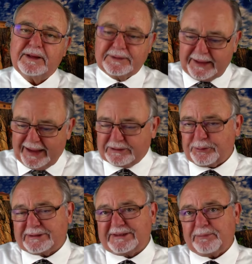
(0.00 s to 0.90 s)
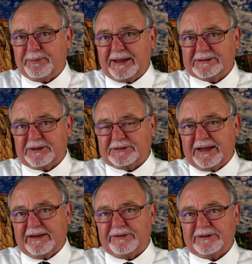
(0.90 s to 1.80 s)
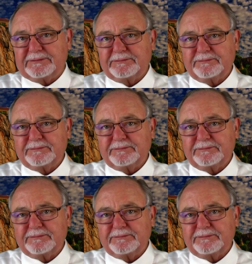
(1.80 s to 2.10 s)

They had to accept me as their Savior.